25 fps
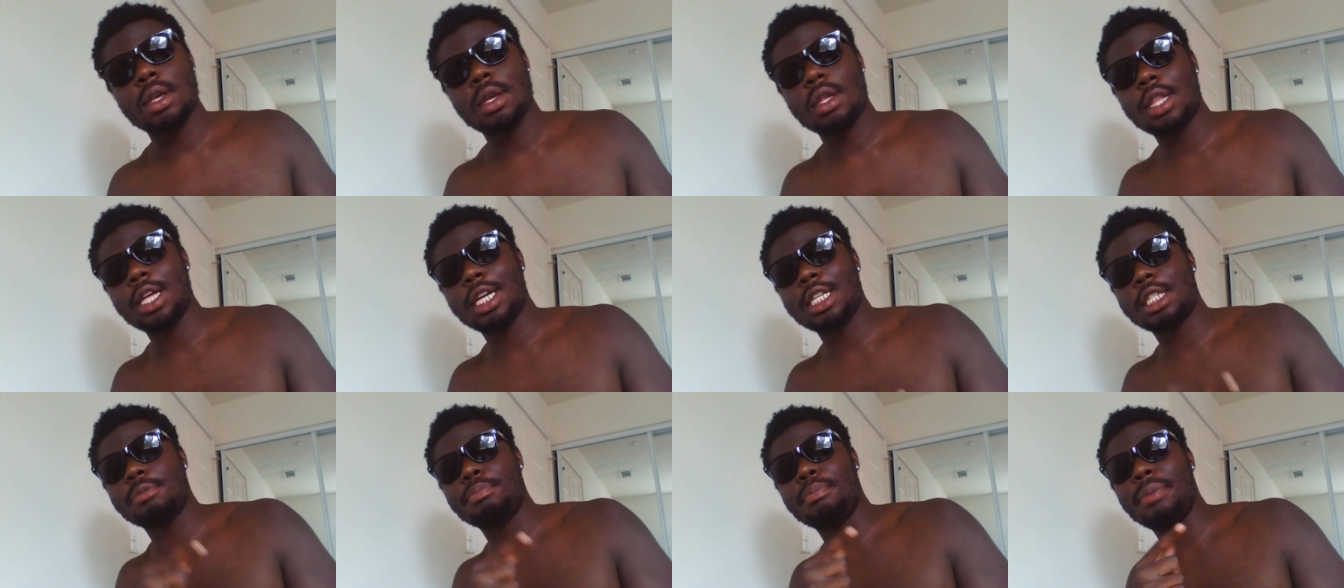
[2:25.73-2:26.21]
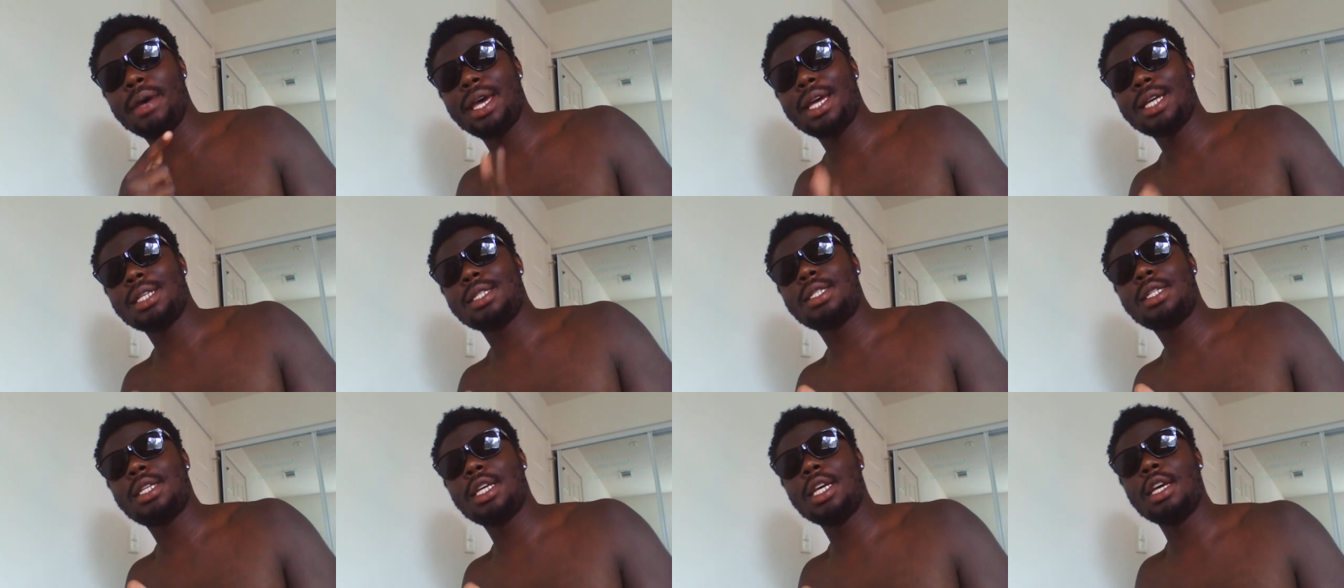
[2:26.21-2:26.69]
That's
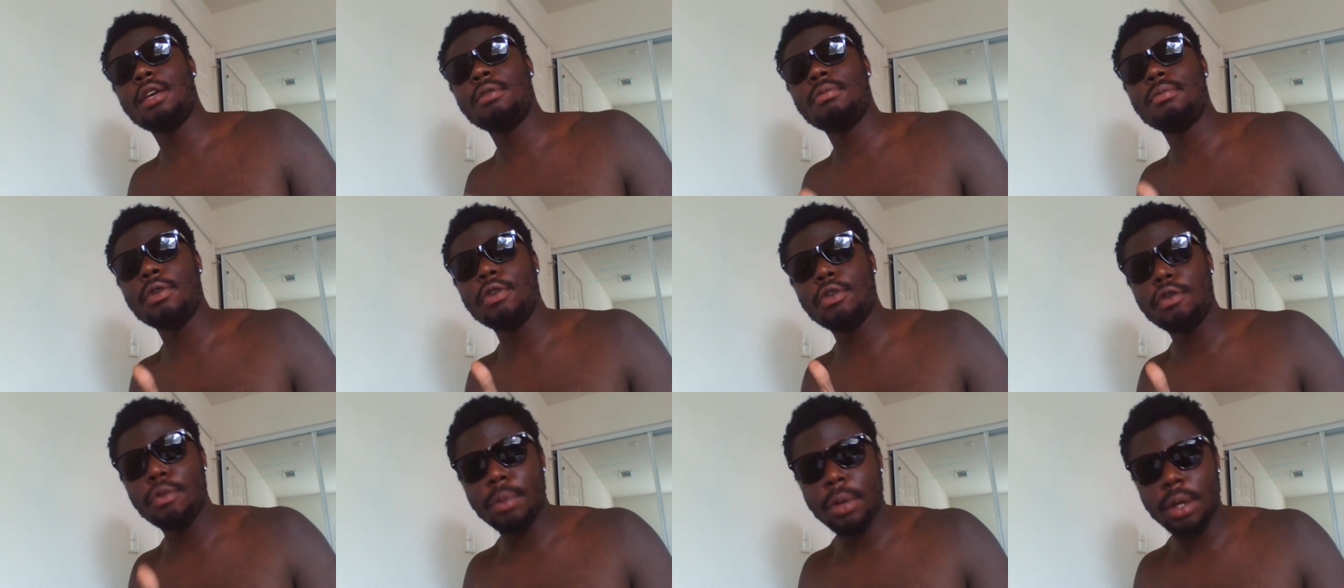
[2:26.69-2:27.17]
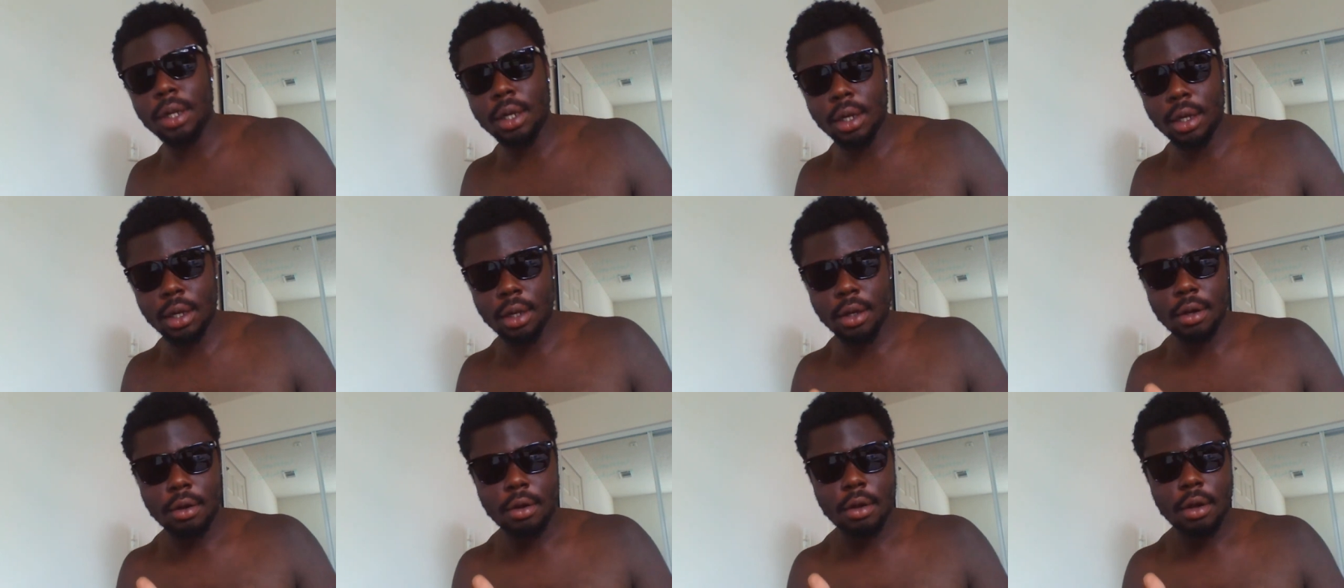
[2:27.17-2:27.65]
Bandz Team Movement
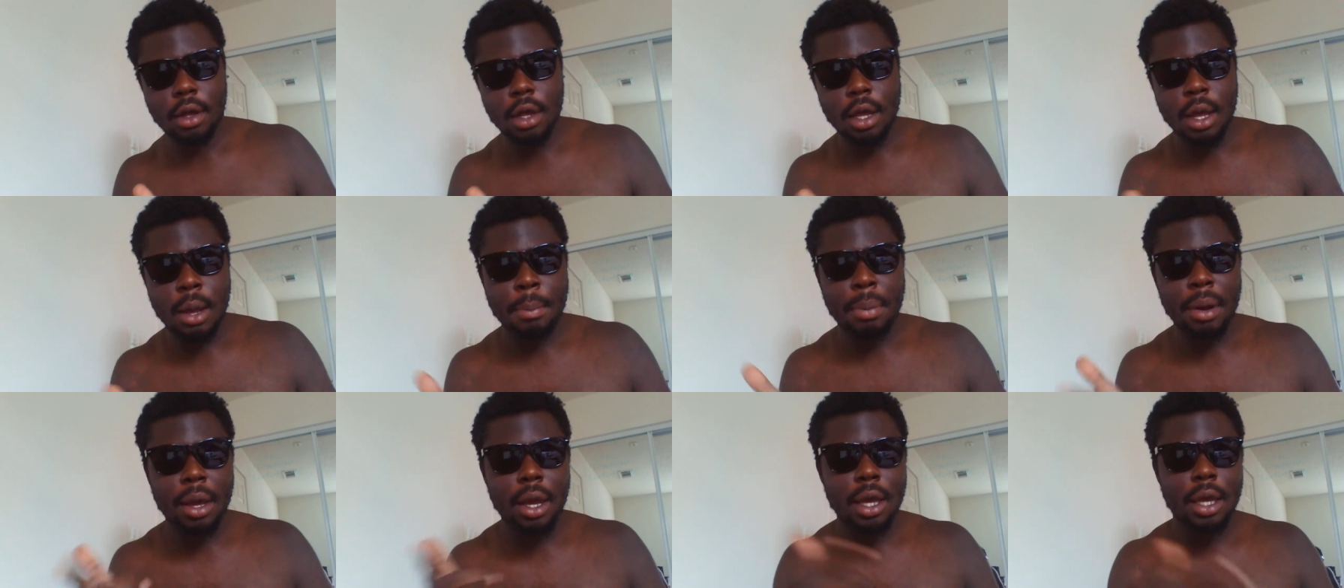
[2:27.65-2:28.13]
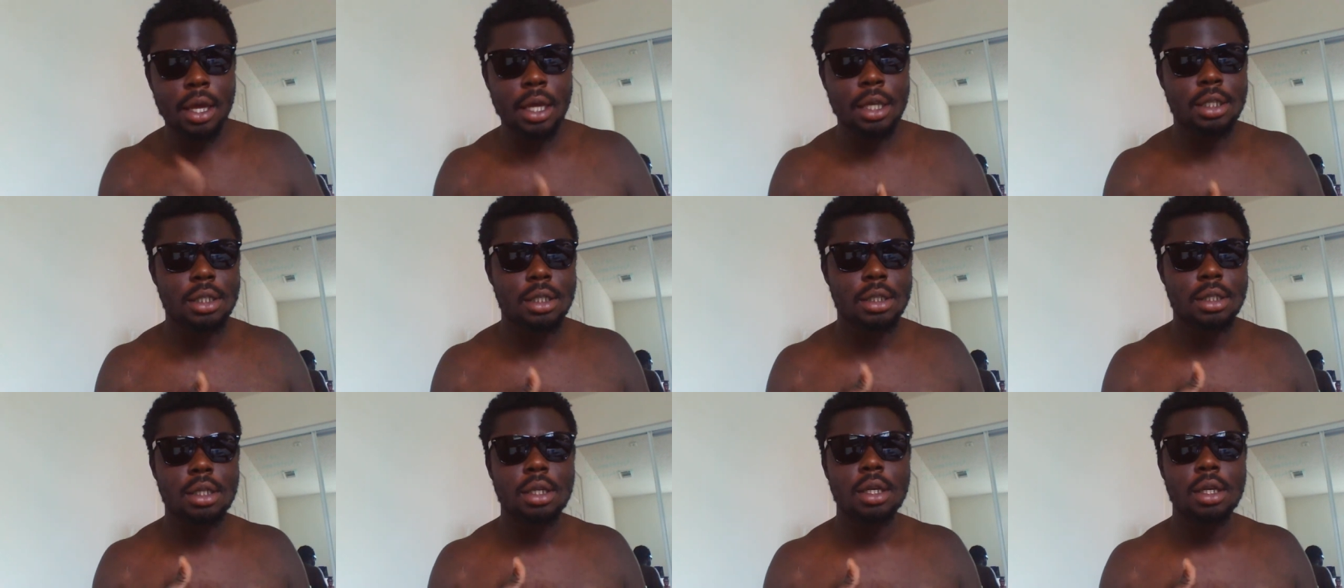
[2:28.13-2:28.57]
page.